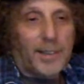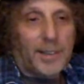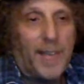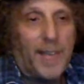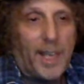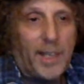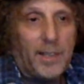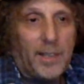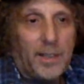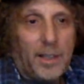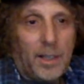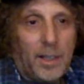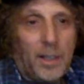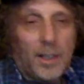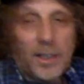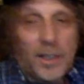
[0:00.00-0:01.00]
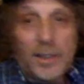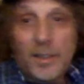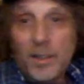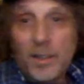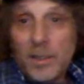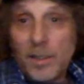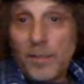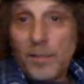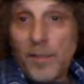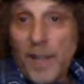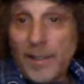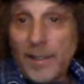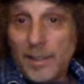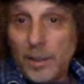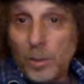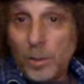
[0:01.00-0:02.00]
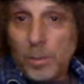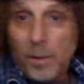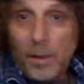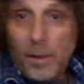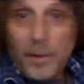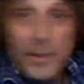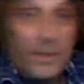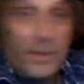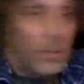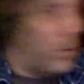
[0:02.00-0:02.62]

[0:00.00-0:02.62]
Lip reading: send, because there's an effects loop on this